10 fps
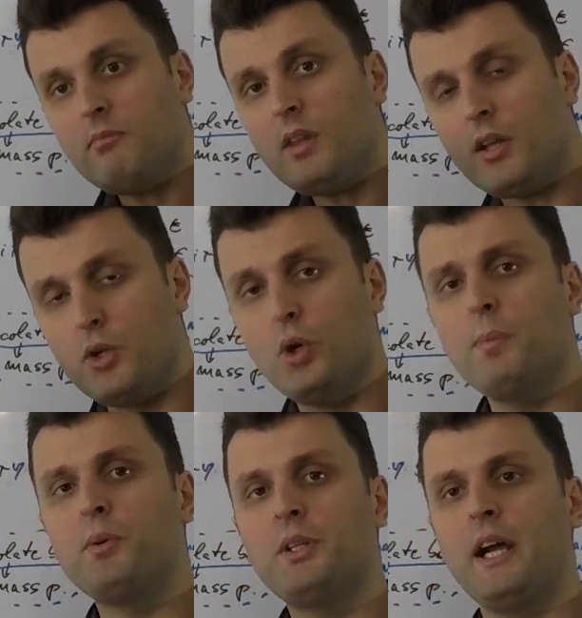your
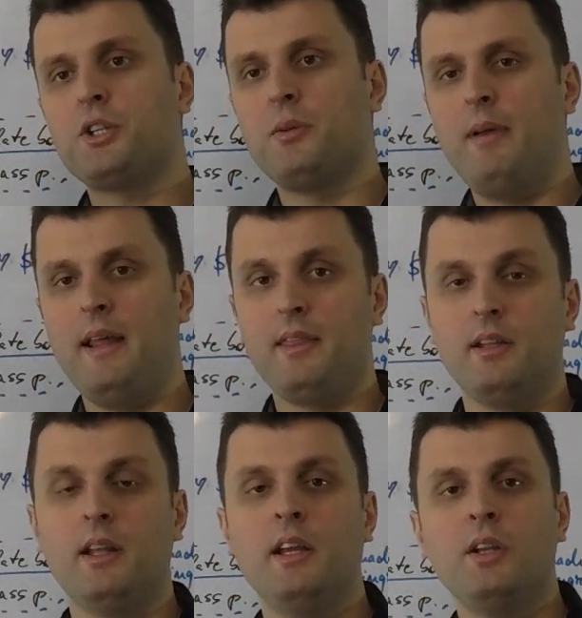production
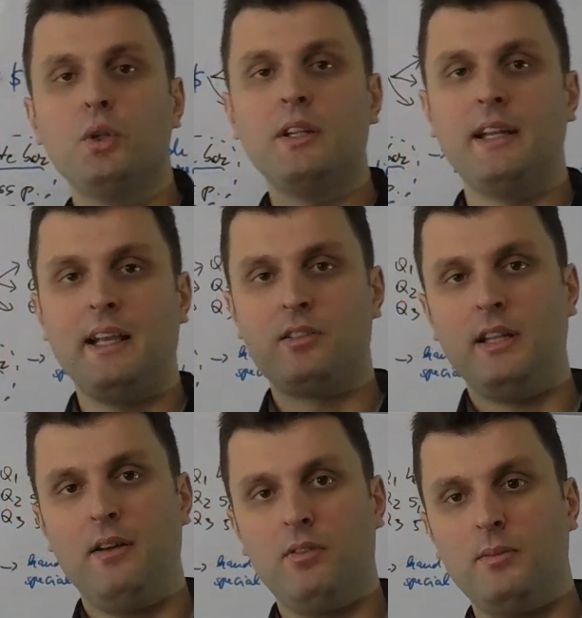method to the next
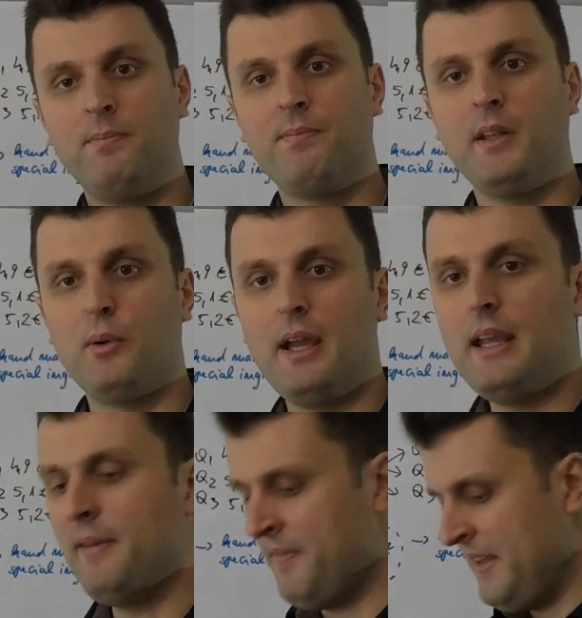level,
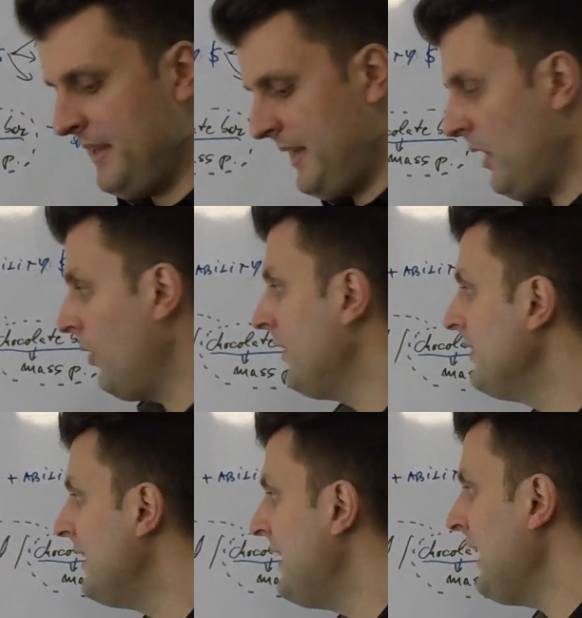okay? Now,
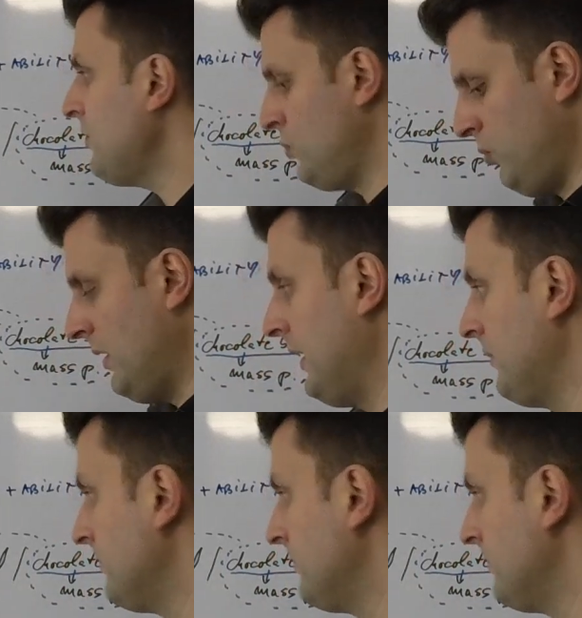the next one